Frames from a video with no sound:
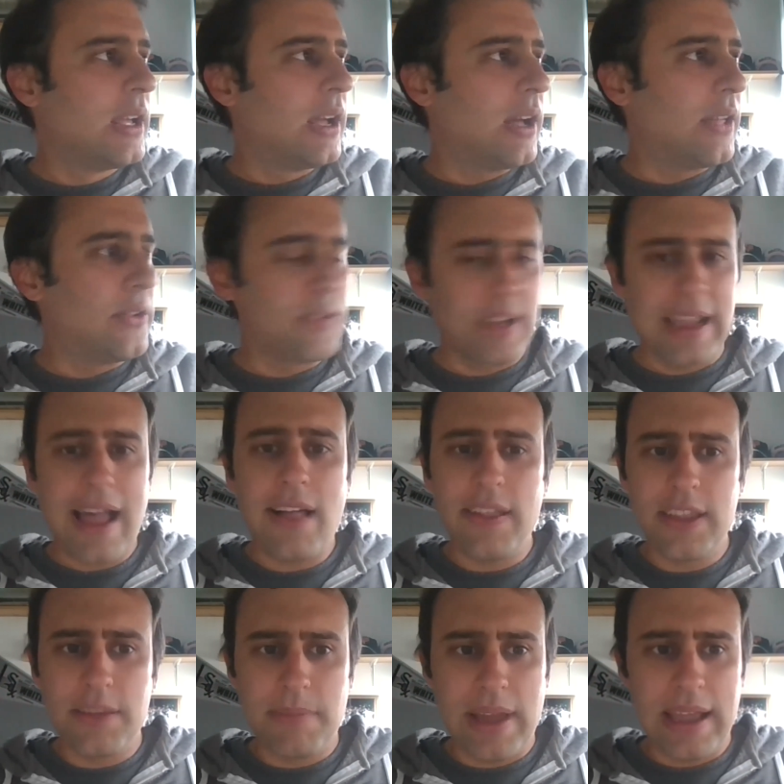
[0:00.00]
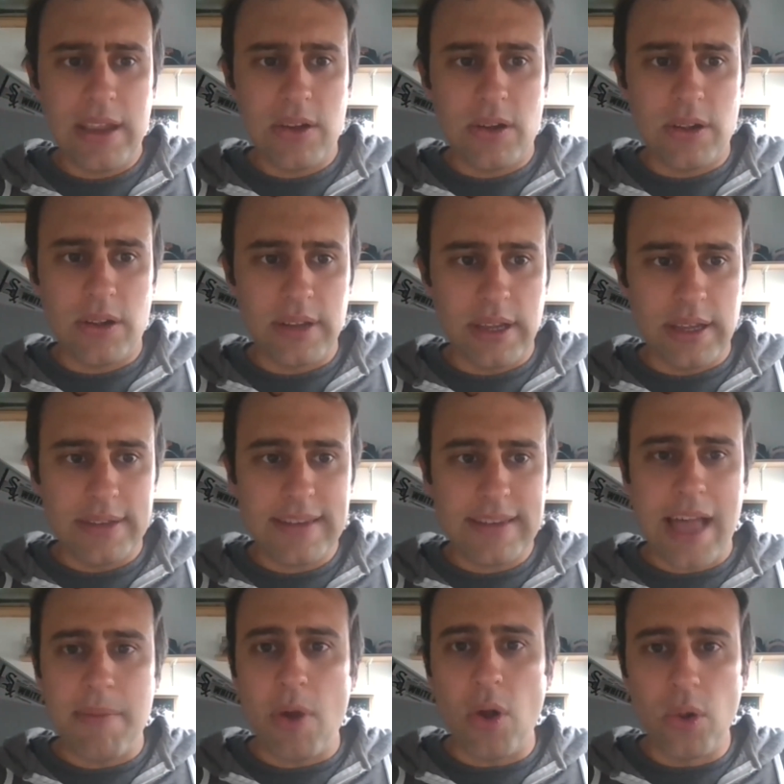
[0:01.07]
There's a colleague of mine called
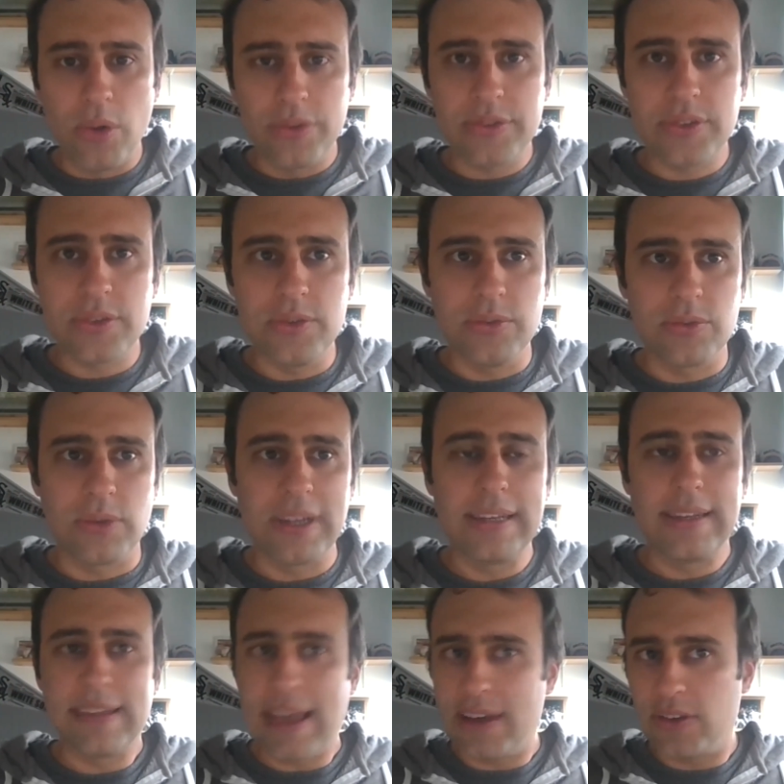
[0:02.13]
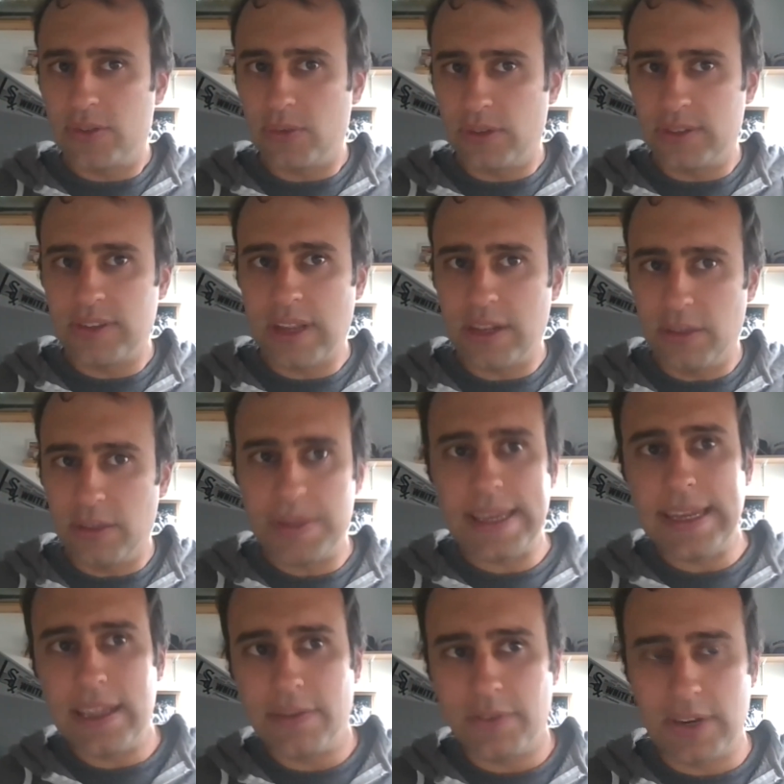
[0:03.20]
Tom Holtz who's written the Dinosaur
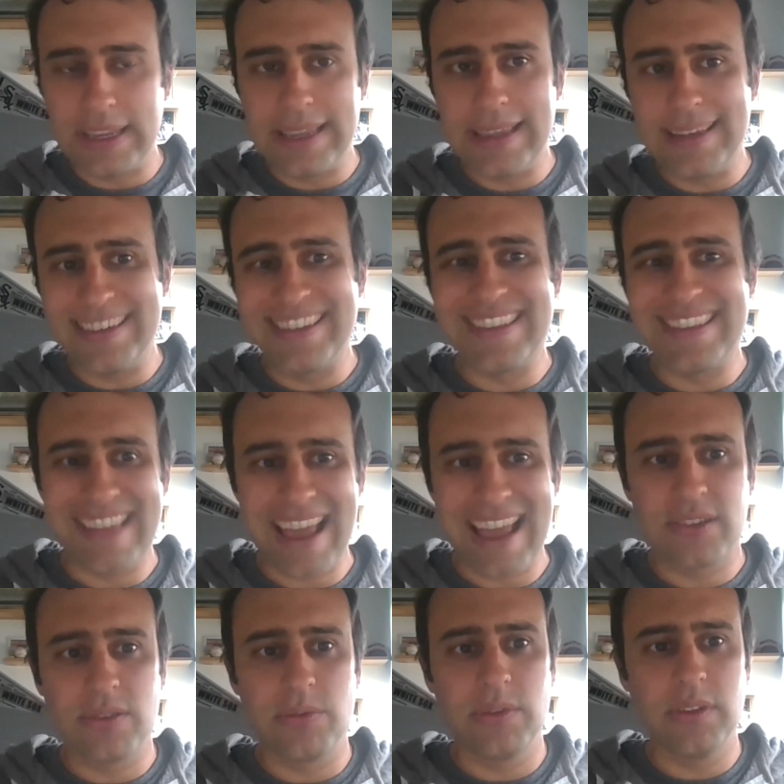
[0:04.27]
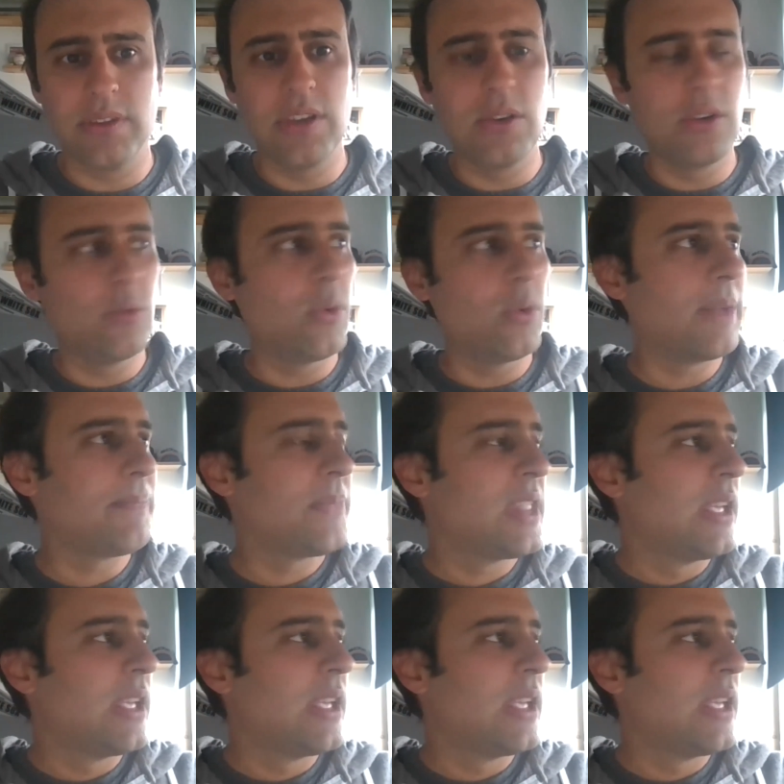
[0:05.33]
Encyclopedia for Kids. That's a really good one.